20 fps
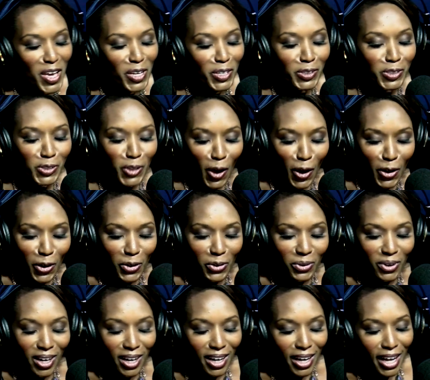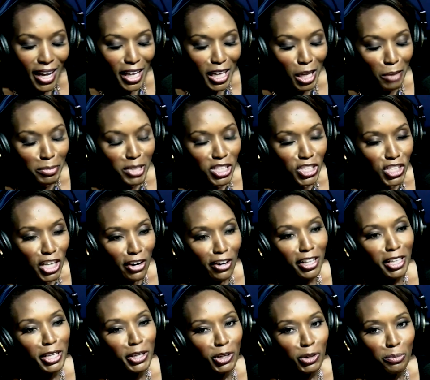So let me share
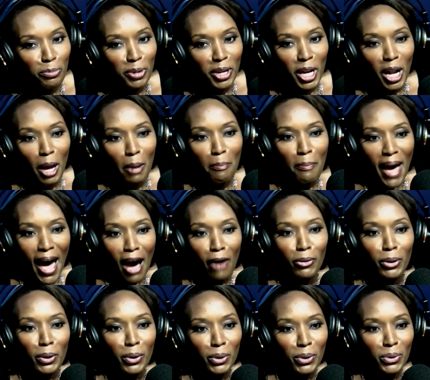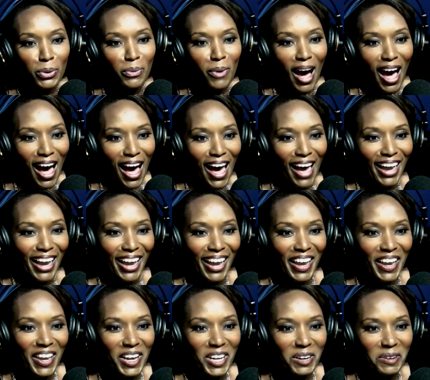a little bit about who I
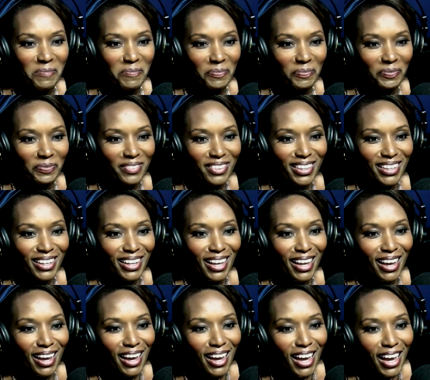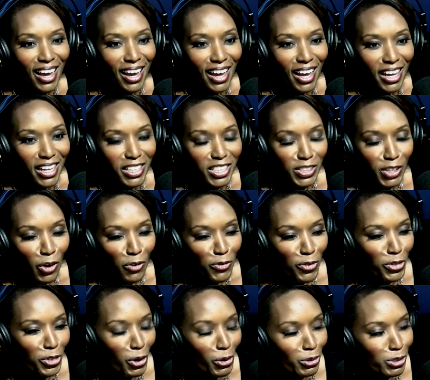am. So
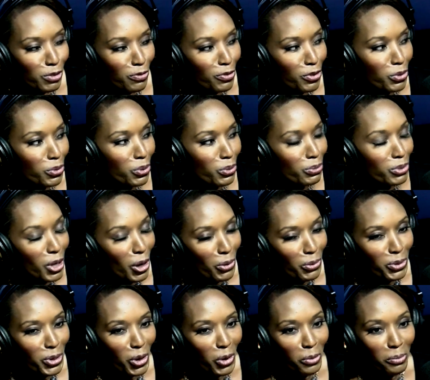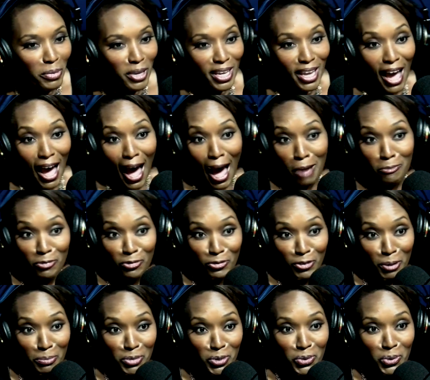for those of you who don't know me, I'm
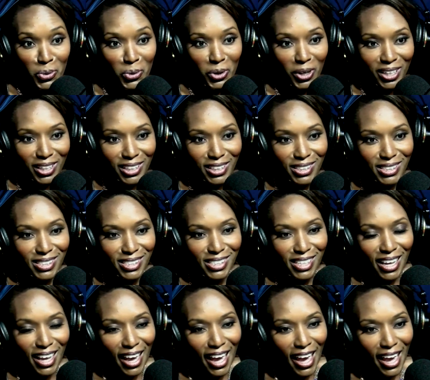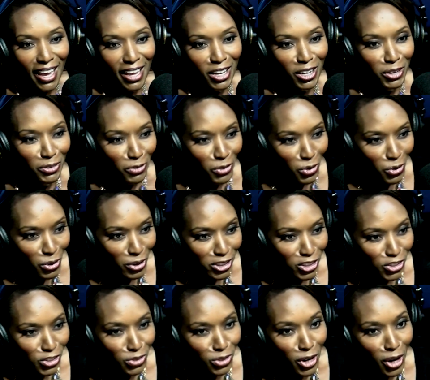from New Orleans. And of
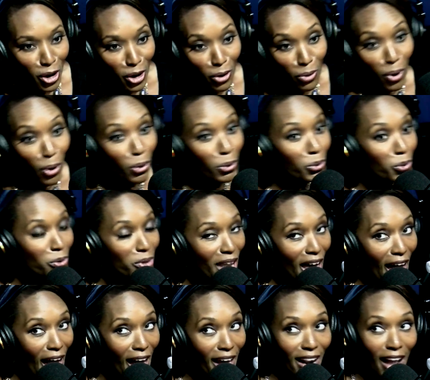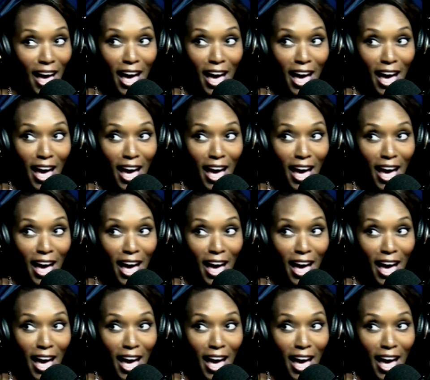course, you know who that.